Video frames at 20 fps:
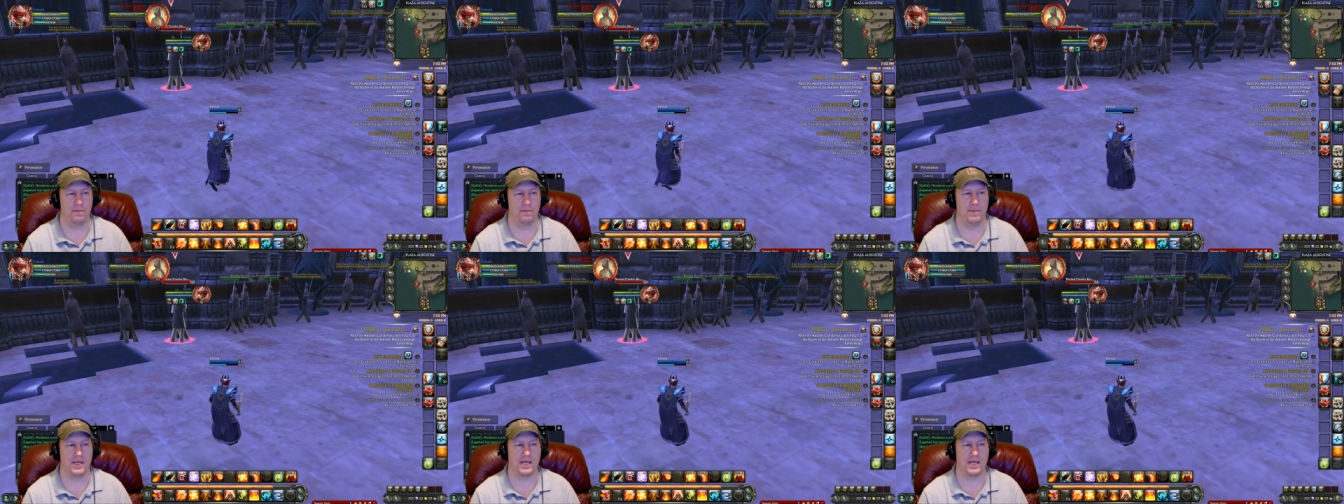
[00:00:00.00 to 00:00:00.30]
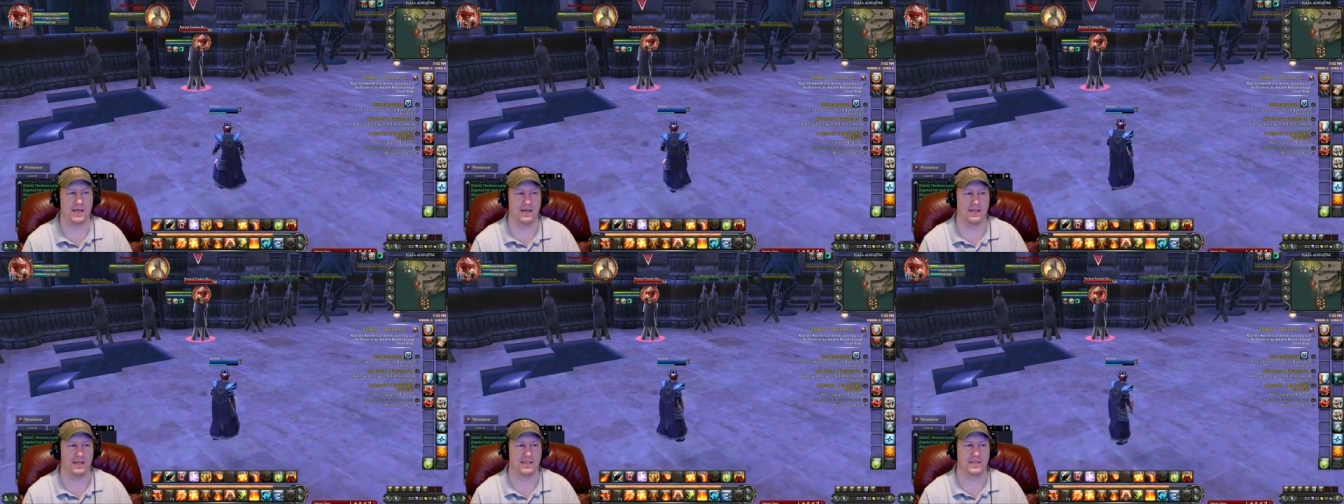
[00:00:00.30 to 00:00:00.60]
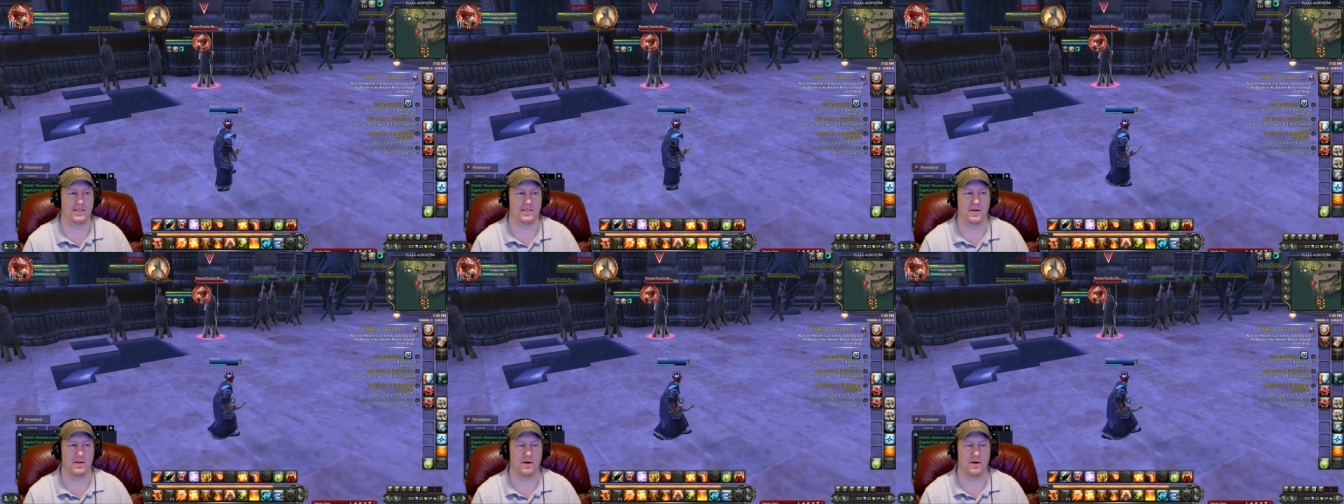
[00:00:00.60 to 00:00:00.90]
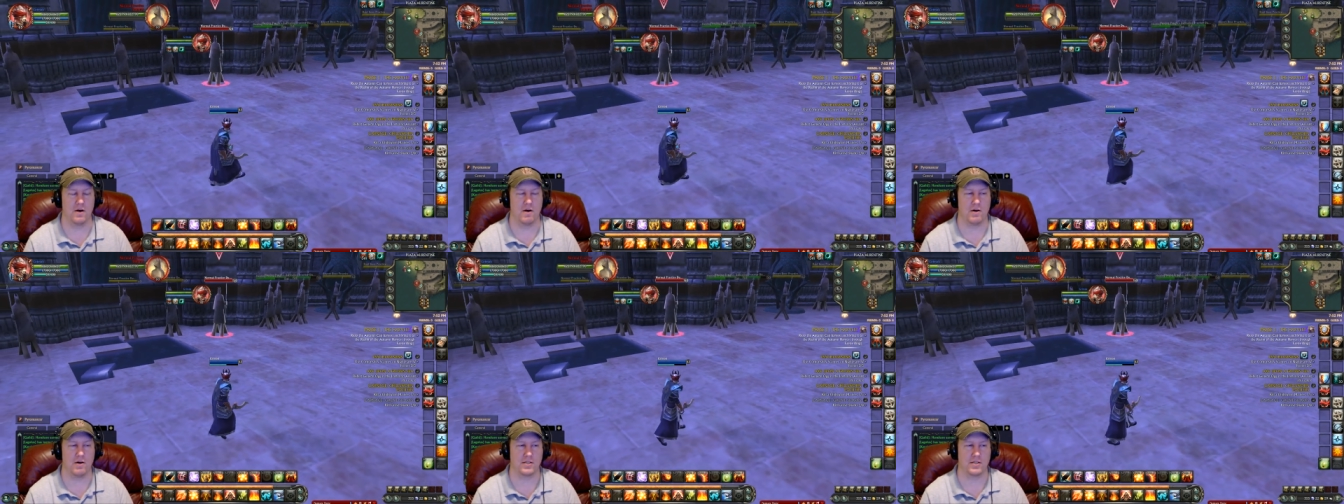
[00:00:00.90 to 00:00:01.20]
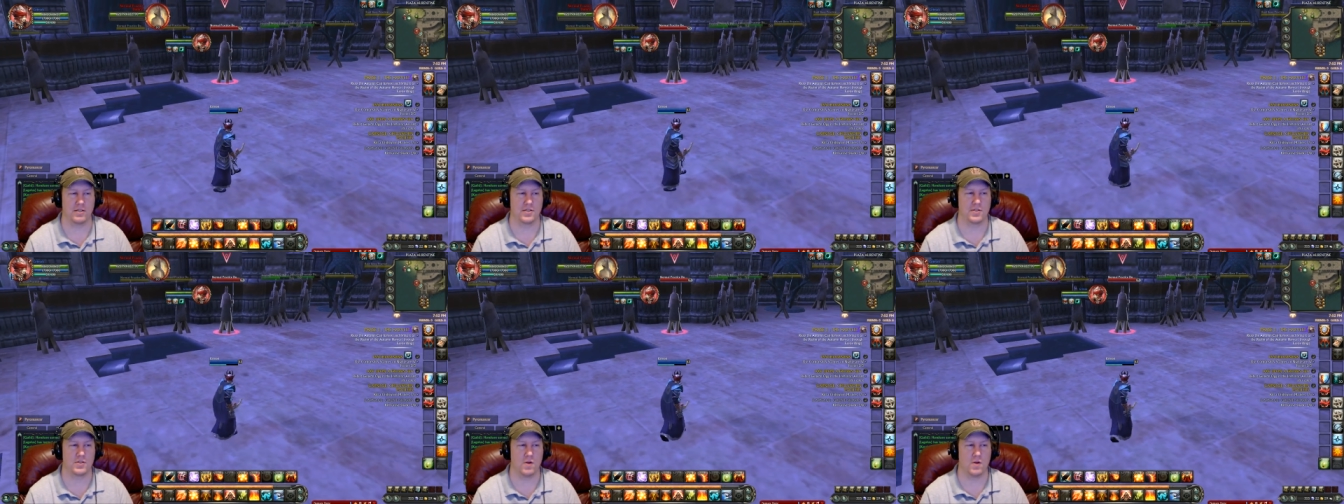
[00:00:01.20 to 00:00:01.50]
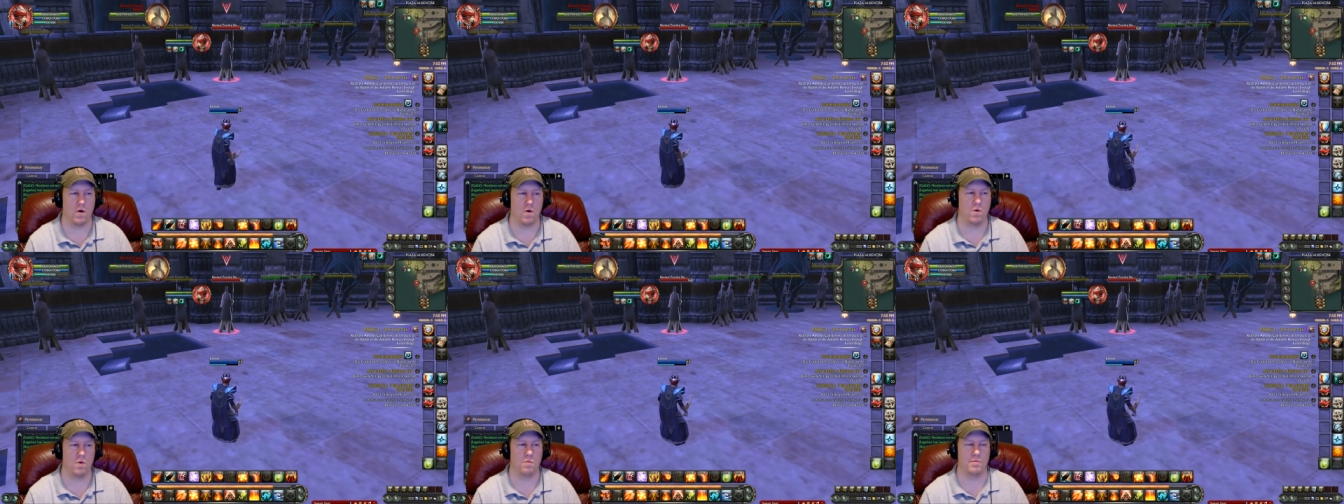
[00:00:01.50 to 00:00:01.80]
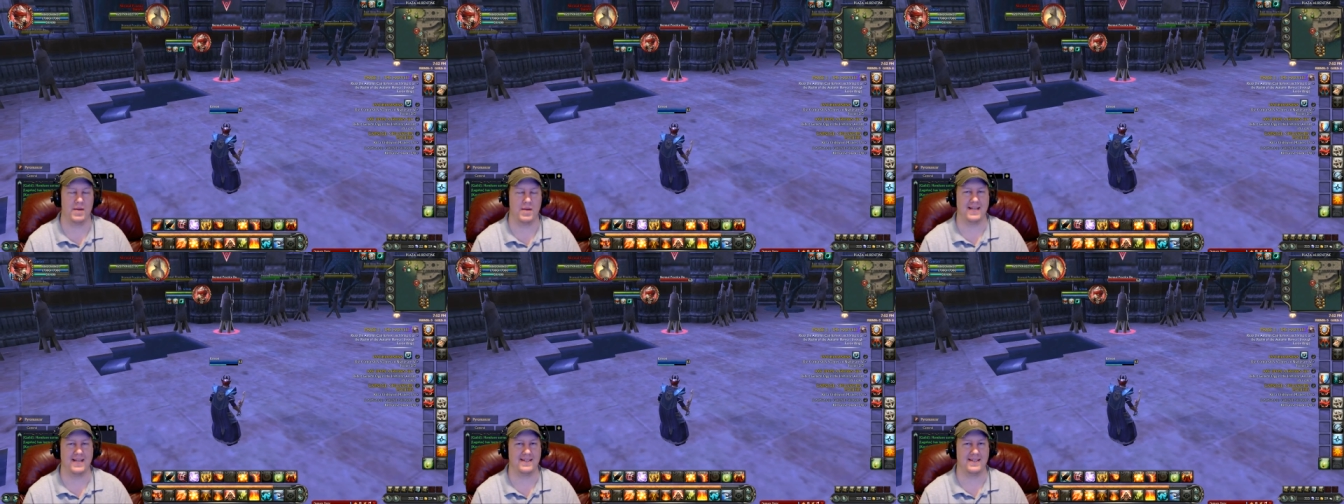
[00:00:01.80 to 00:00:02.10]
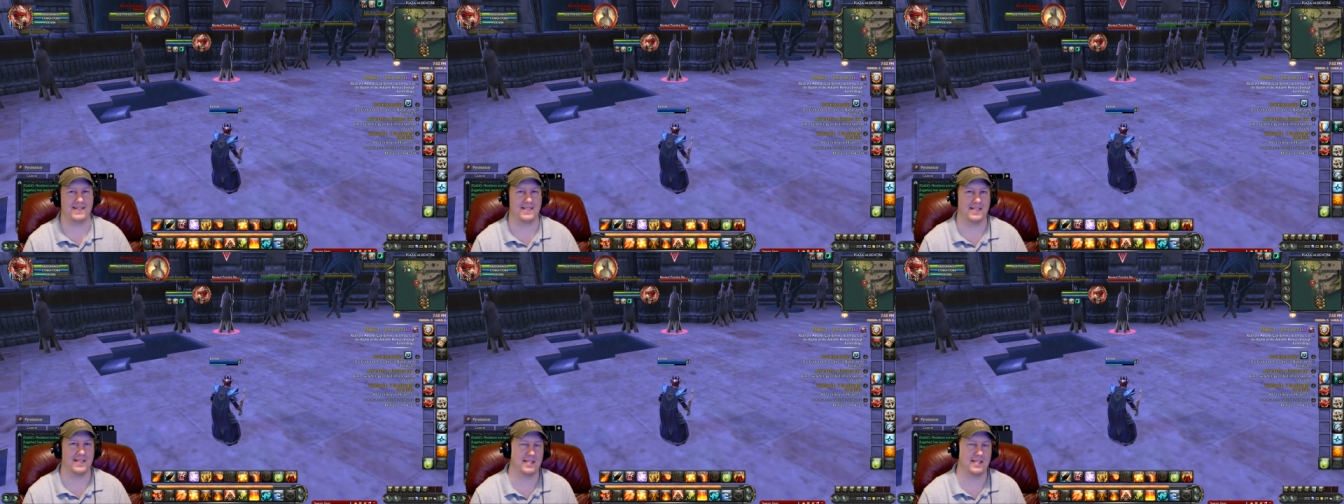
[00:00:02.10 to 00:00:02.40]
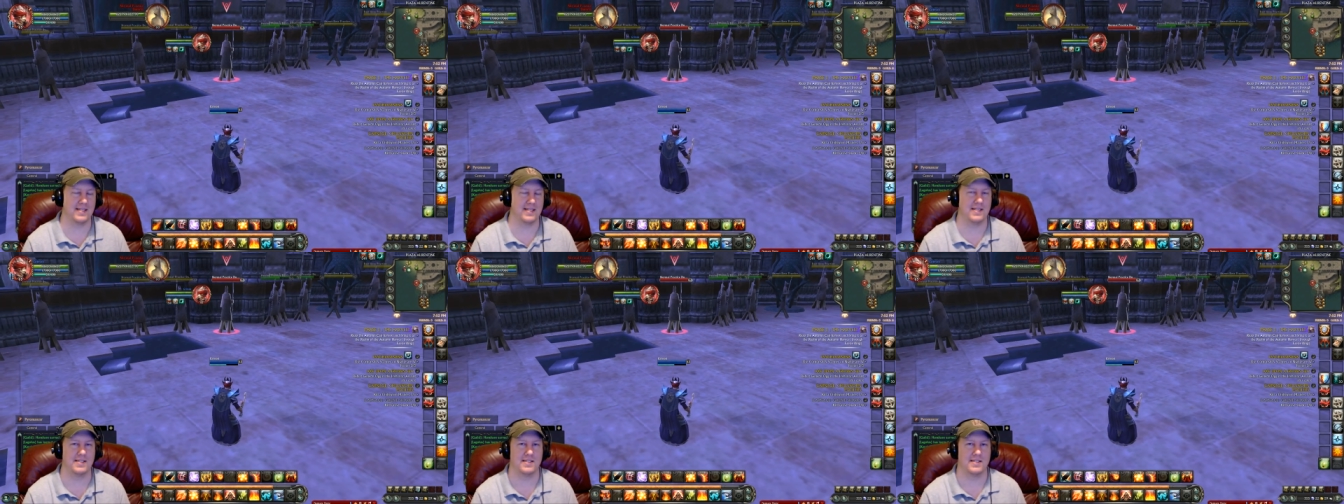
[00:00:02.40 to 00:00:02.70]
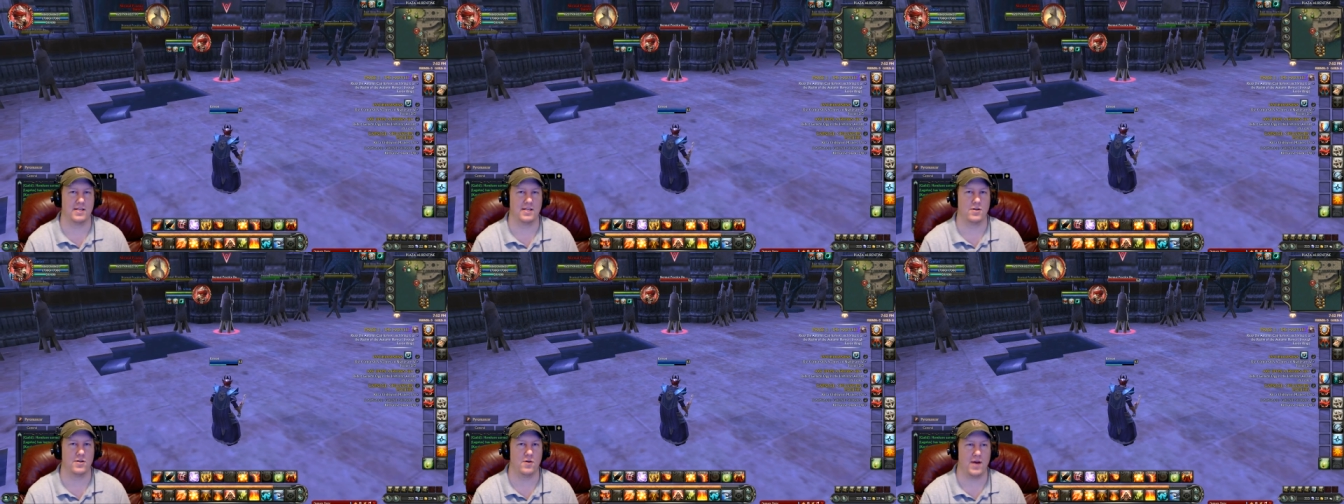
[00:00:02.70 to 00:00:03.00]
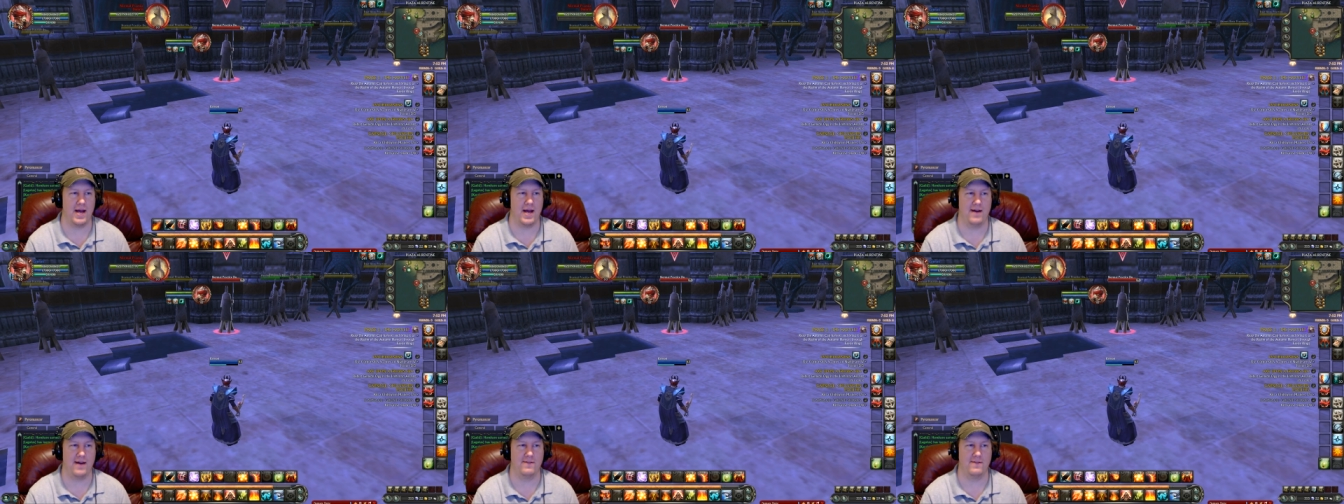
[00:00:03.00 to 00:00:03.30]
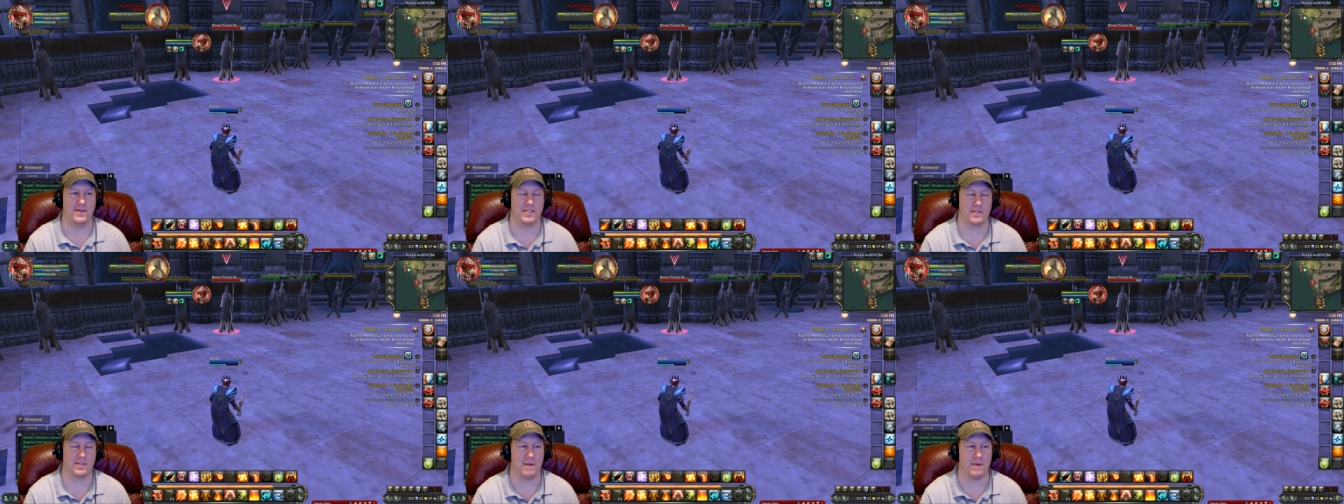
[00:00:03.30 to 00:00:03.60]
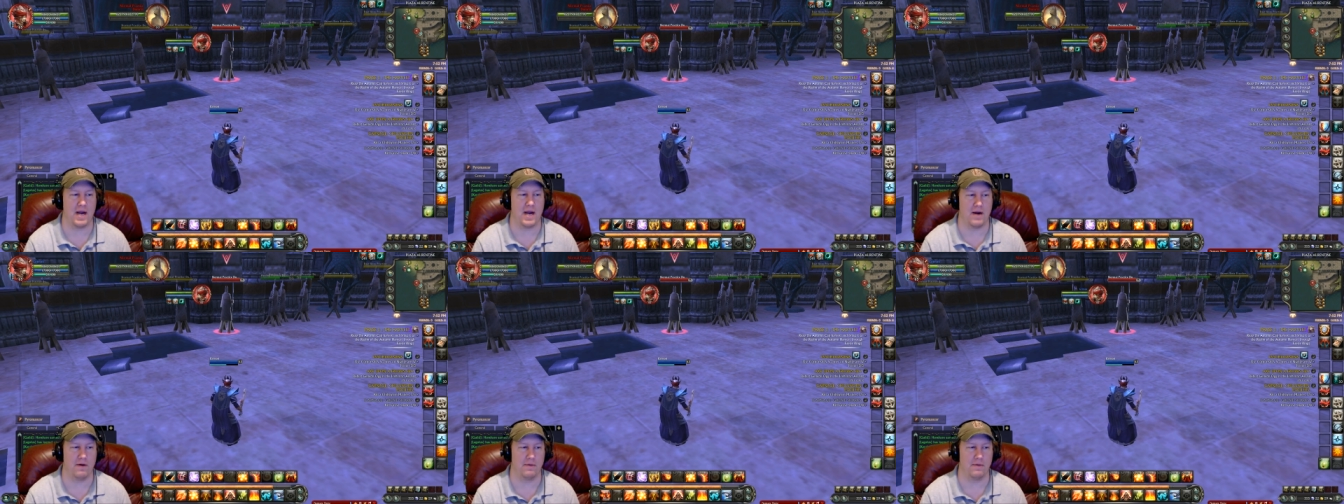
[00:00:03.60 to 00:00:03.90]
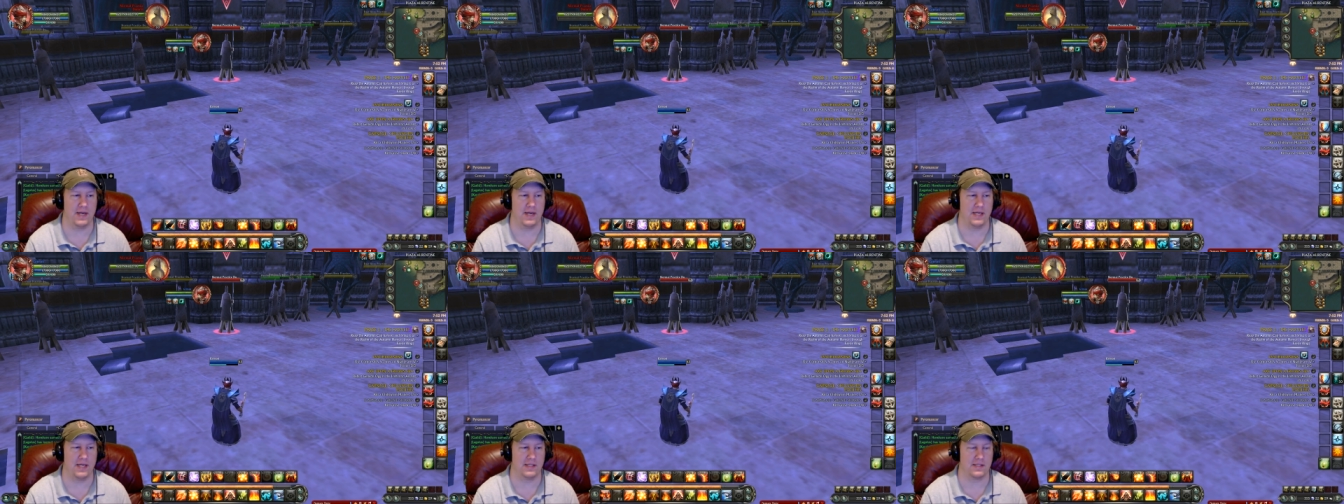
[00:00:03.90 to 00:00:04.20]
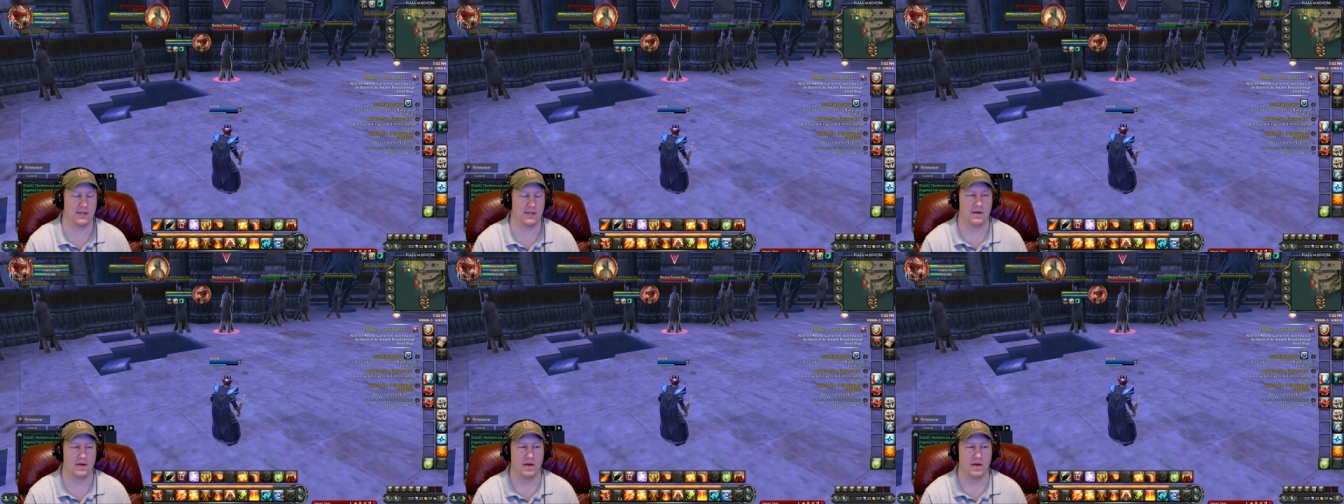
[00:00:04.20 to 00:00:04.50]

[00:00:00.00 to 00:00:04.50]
because there are so many CCs that you have as a Pyromancer,